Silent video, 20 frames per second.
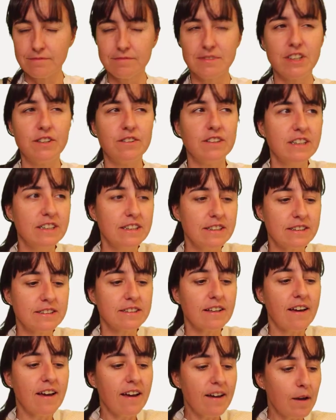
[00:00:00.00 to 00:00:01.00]
There is
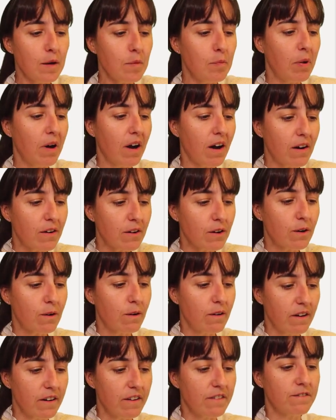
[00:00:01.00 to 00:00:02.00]
a Power
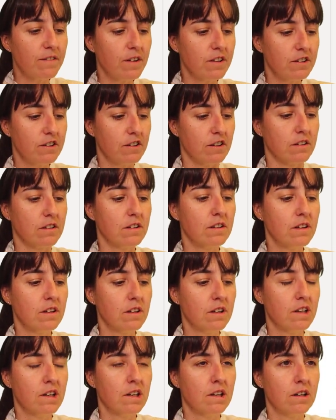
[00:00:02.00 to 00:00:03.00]
Query function
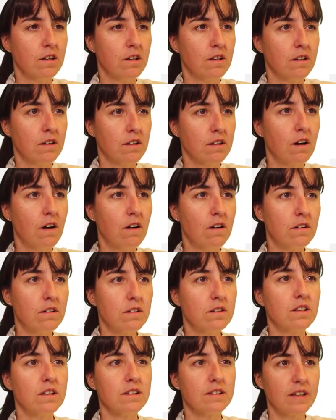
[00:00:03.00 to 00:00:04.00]

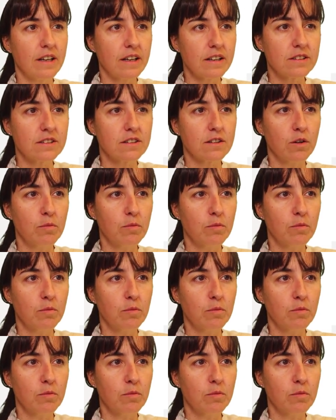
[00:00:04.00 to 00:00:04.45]
called text